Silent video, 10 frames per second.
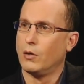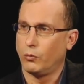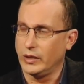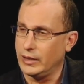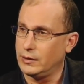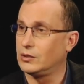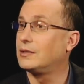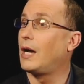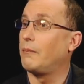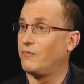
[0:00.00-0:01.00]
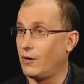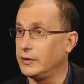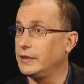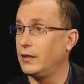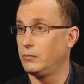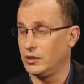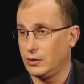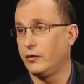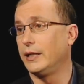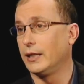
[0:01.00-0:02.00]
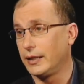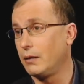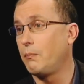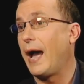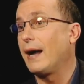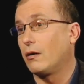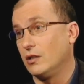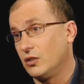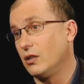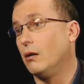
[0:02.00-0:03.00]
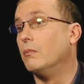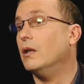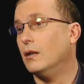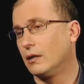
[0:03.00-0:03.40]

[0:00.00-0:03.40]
we need to stop funding them until they can get back on some